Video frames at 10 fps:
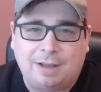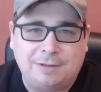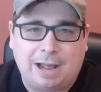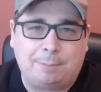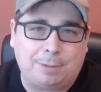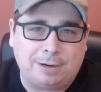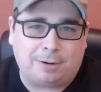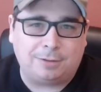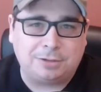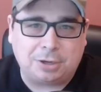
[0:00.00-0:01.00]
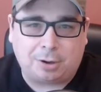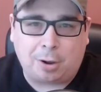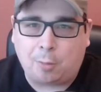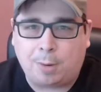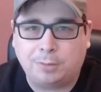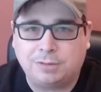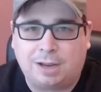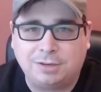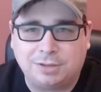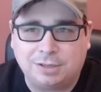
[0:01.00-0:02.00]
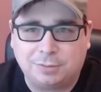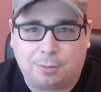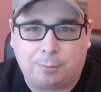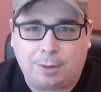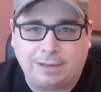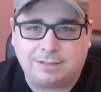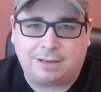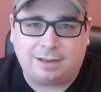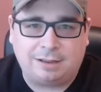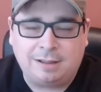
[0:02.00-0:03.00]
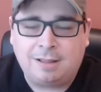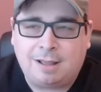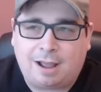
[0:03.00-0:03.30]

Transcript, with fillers: I've not played all the Chocobos dungeons or racing.